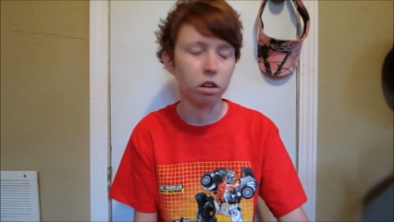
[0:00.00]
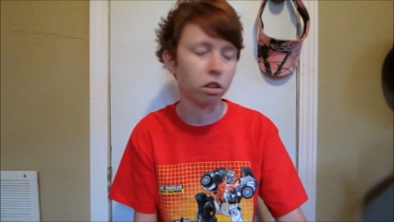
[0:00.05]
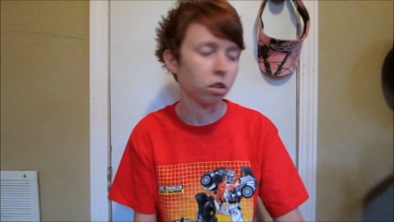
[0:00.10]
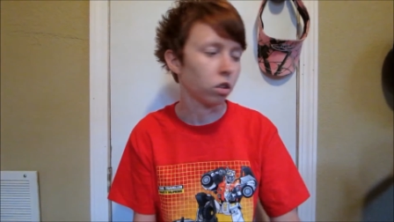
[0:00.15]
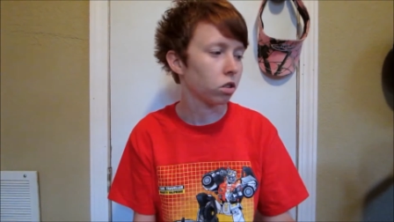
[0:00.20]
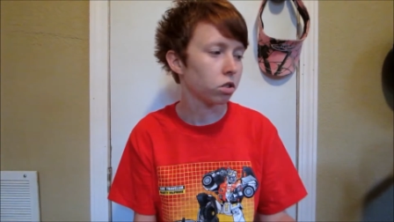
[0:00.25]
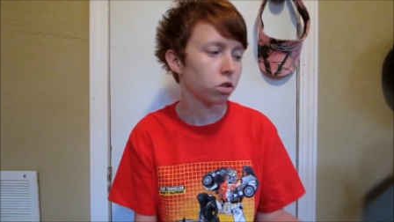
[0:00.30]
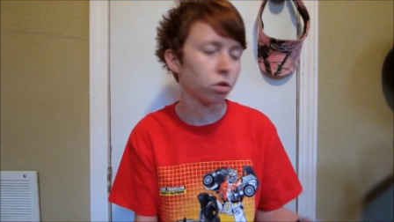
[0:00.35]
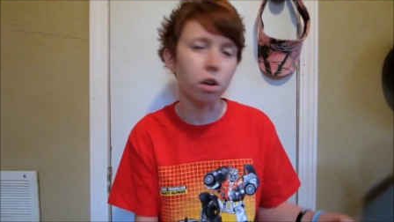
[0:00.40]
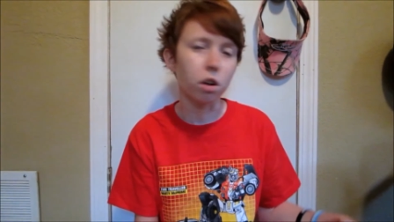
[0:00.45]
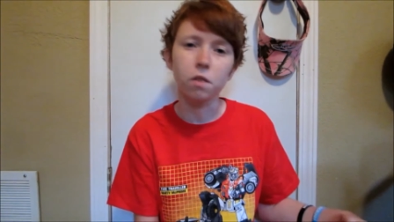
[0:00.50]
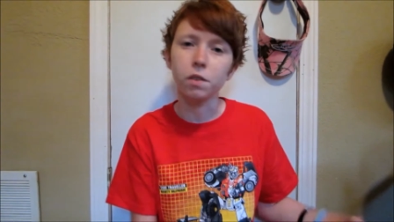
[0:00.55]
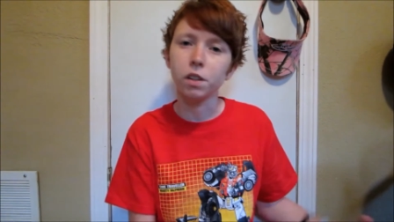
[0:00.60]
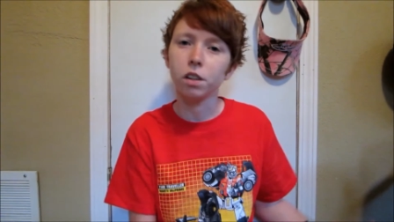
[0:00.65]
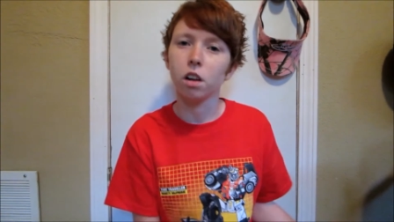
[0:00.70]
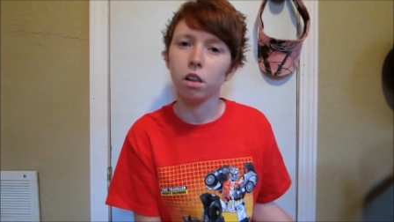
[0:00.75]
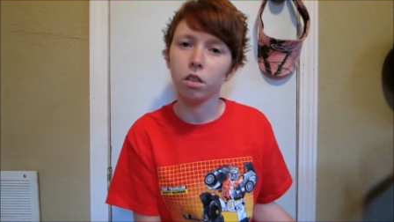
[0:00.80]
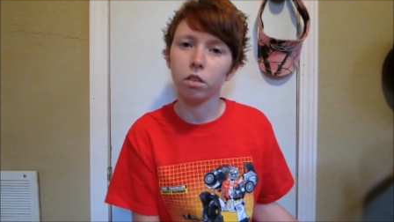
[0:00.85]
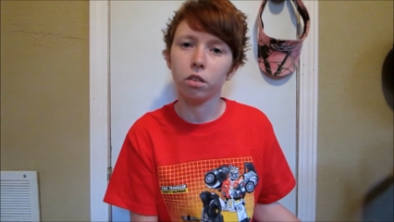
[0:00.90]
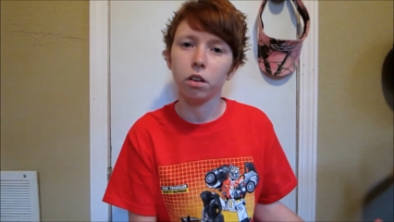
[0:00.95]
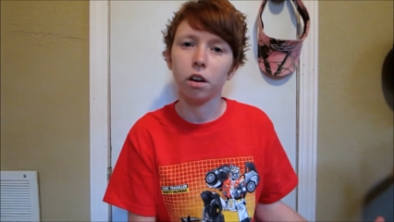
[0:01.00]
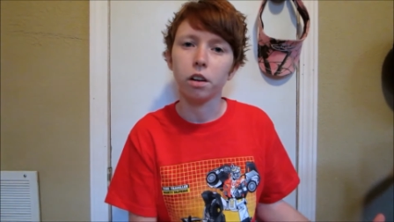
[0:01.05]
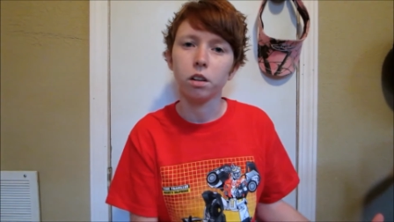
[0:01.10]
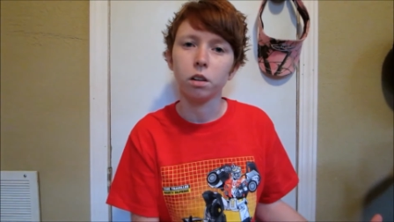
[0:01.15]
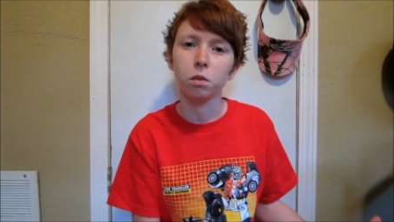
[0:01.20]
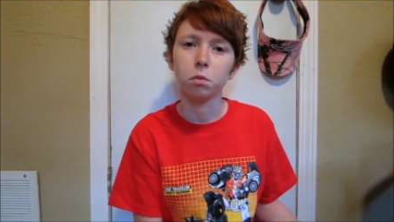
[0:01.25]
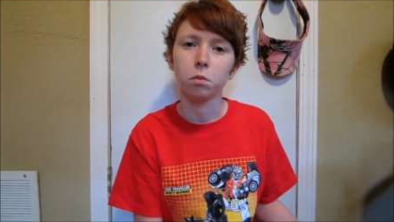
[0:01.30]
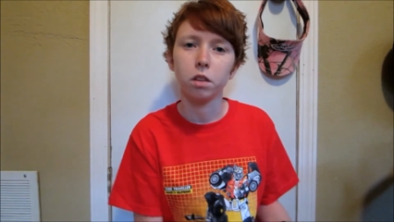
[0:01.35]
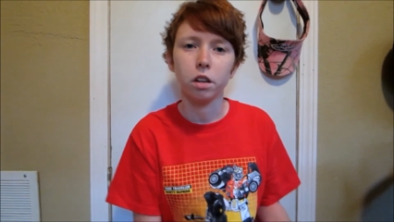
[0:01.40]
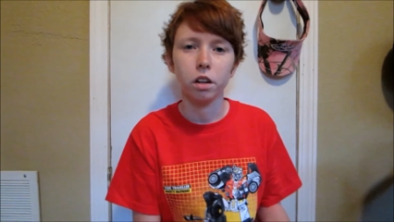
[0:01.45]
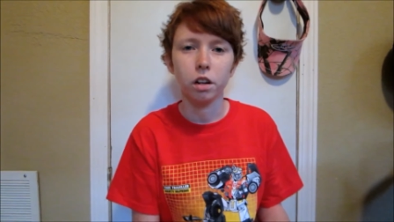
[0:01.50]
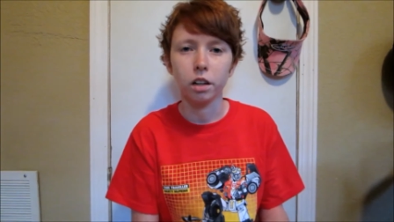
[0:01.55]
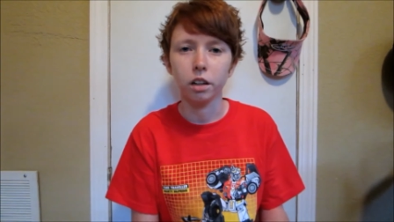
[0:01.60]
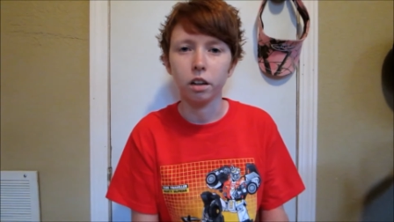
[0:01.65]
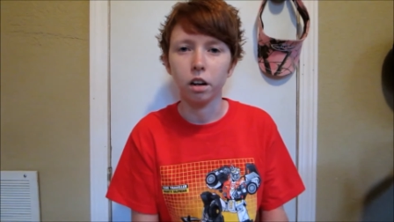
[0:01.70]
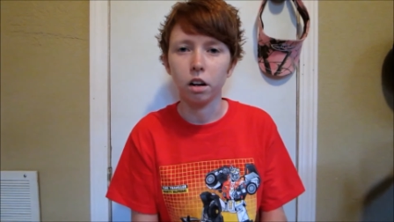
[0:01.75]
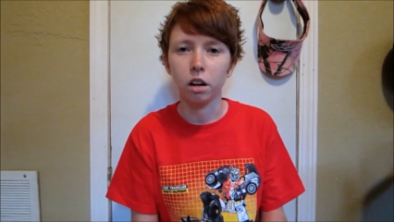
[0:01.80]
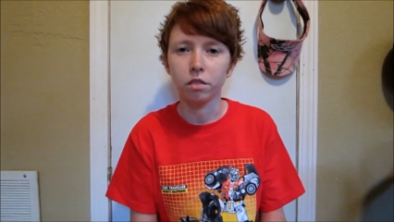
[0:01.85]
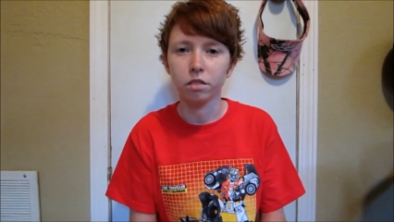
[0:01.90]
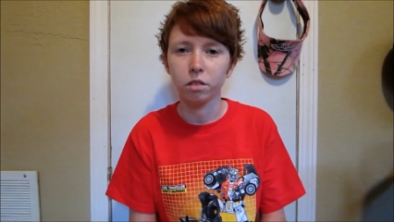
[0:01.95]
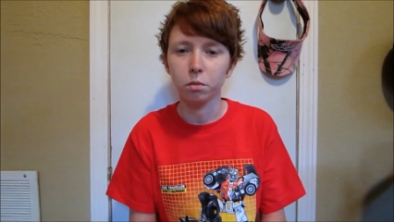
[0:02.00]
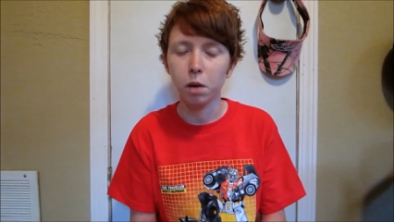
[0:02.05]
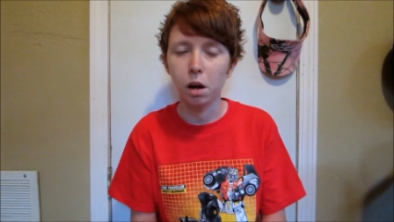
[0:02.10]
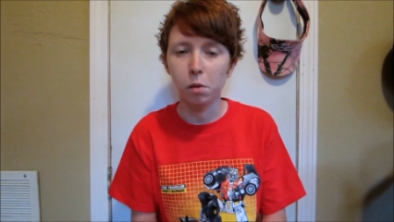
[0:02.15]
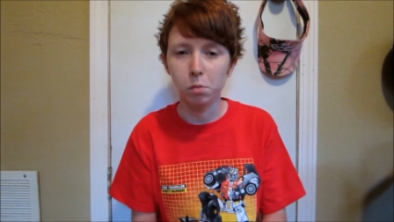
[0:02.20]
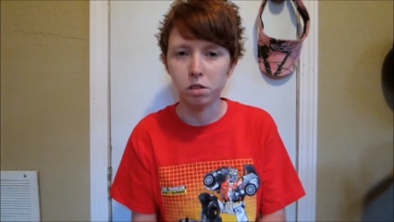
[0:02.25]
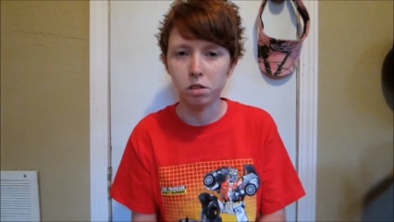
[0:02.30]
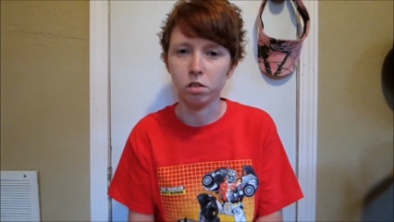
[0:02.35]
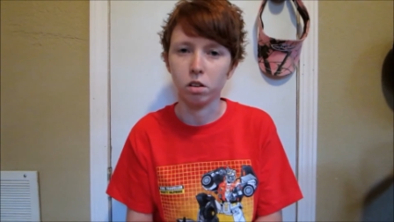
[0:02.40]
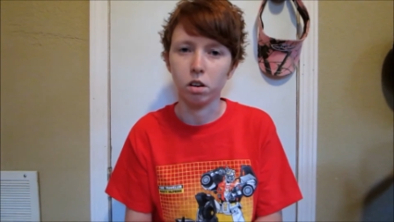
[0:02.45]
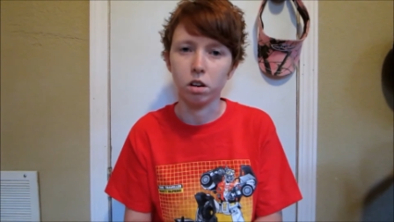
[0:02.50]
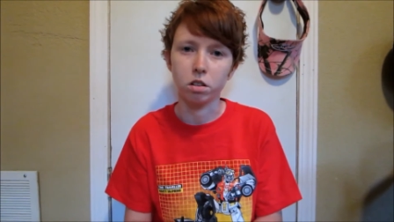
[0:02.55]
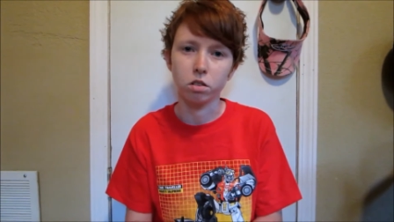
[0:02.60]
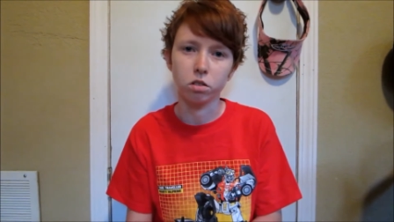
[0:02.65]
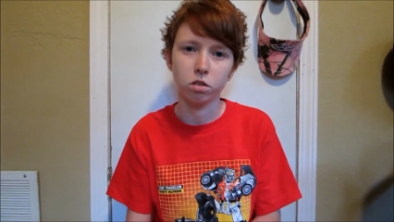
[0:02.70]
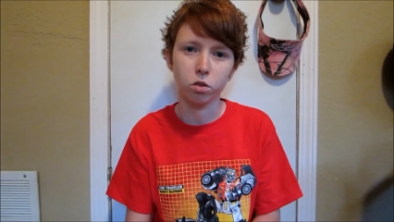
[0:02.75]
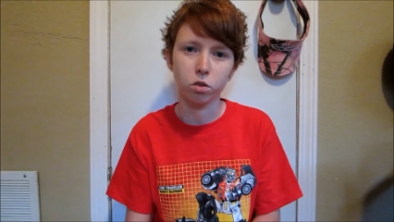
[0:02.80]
and I also have another item that I got from Amazon.